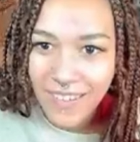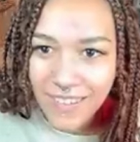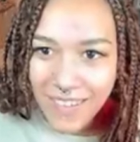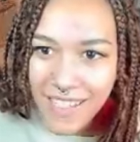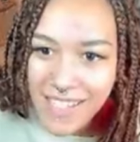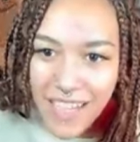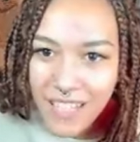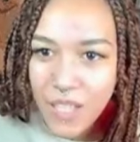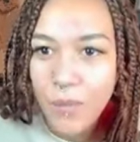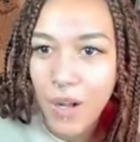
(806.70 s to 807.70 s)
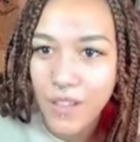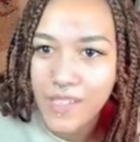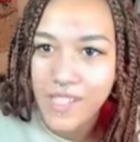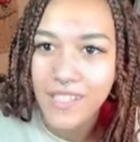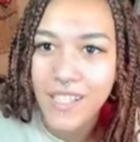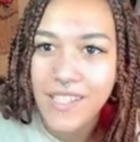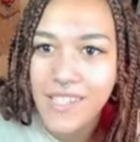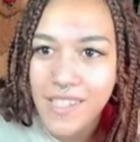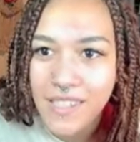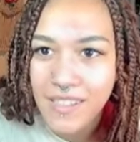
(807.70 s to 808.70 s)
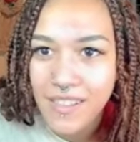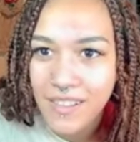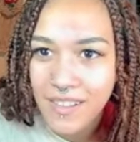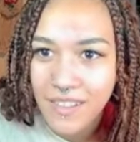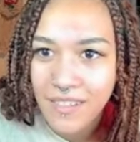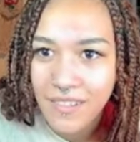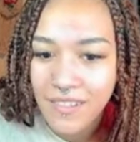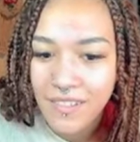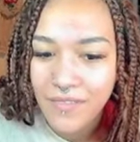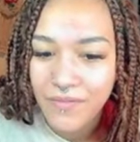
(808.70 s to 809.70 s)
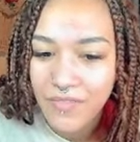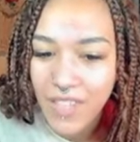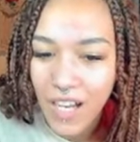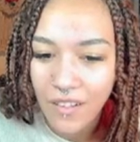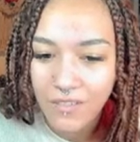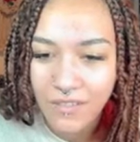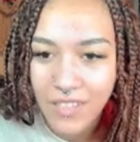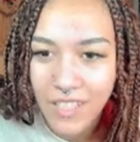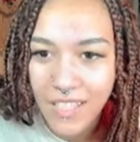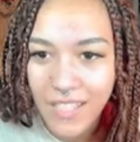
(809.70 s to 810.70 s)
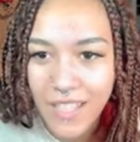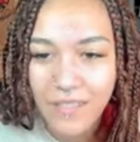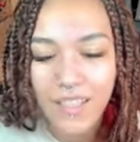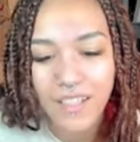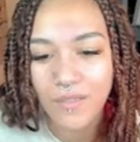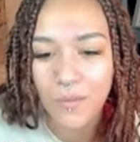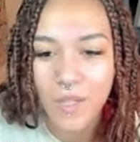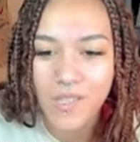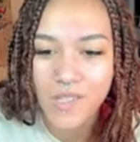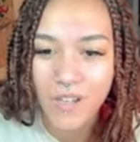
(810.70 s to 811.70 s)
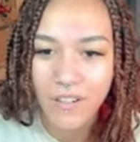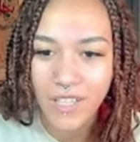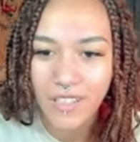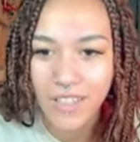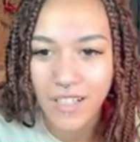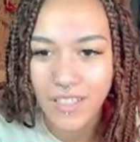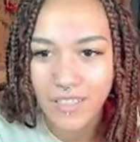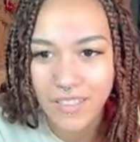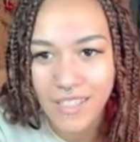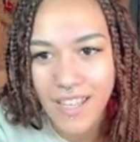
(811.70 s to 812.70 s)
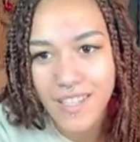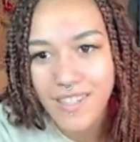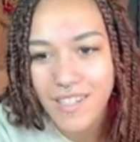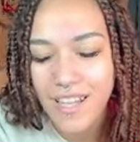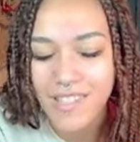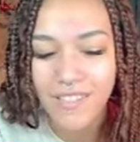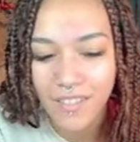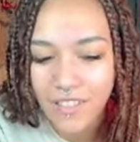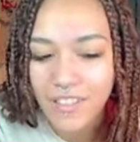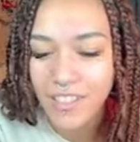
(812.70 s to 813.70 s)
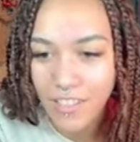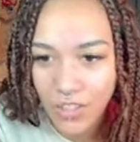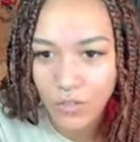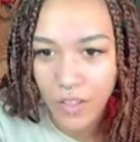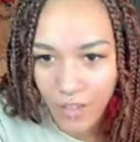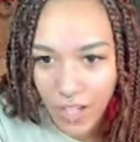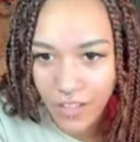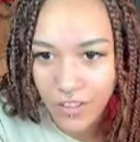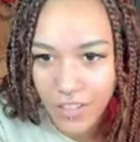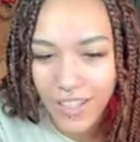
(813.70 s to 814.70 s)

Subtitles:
That's not Neapolitan. No, we're gonna keep that at 1 star right there. That's literally Little Red Riding Hood.